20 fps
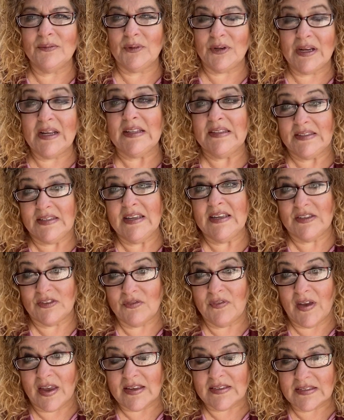he can see his
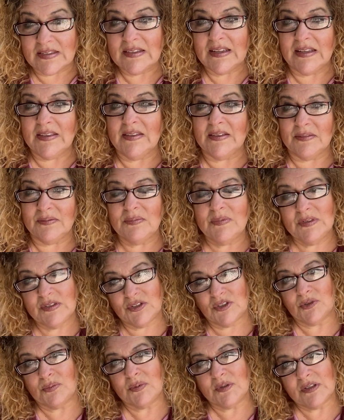face in the
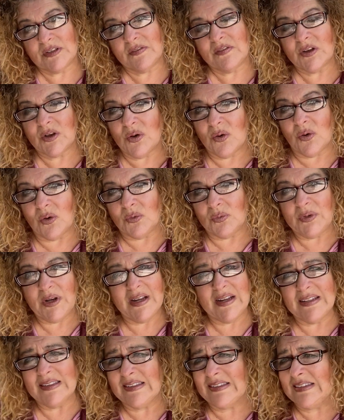surface of the gold, when he
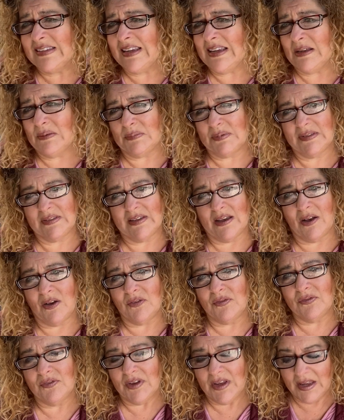can see
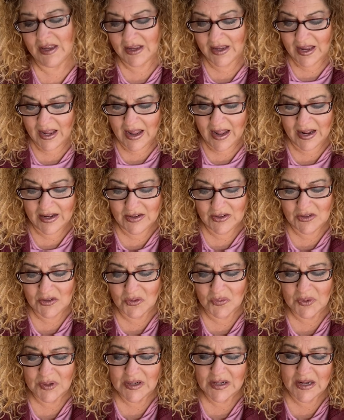himself. And you know,
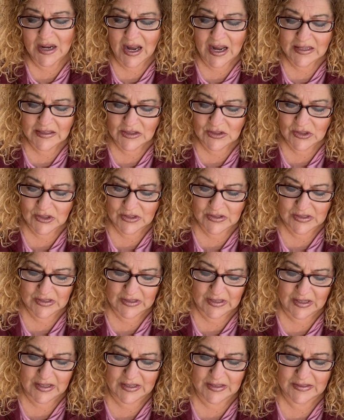when God looks at
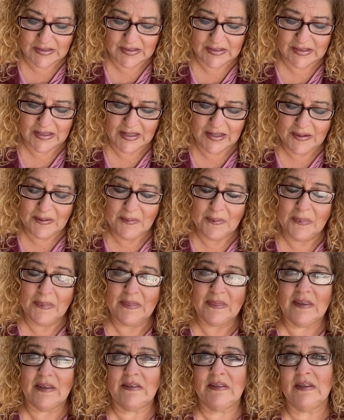us,
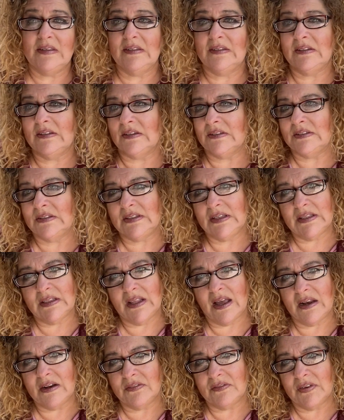does he still see a
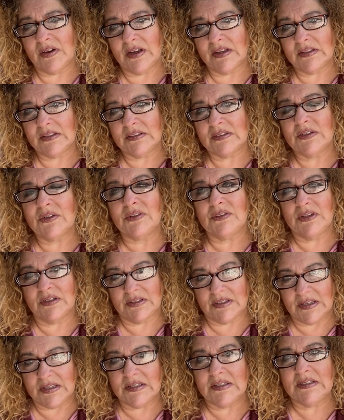lot of us, or does
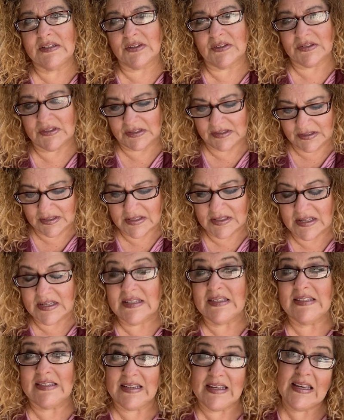he
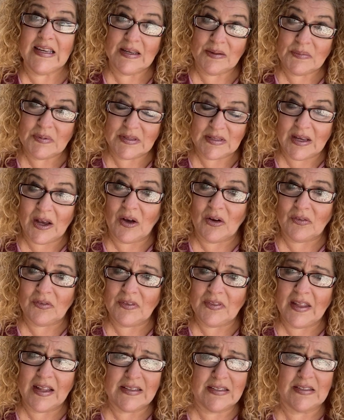see himself?
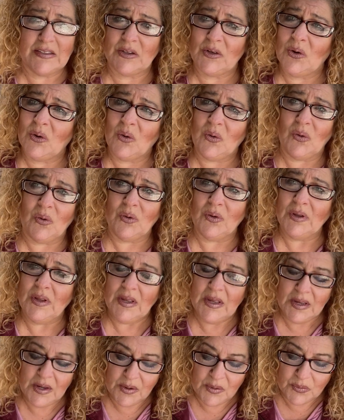And that's the goal.
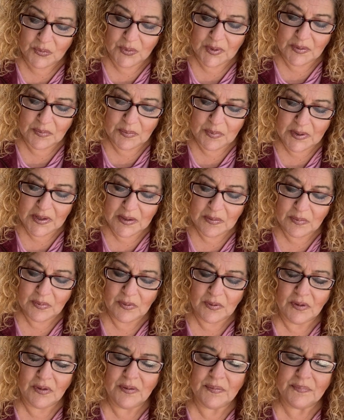When
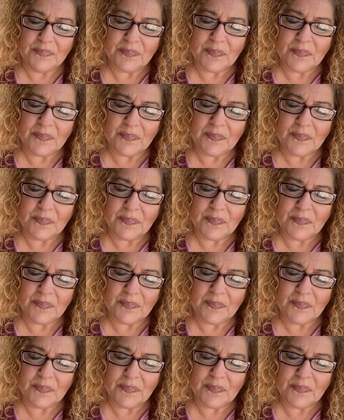people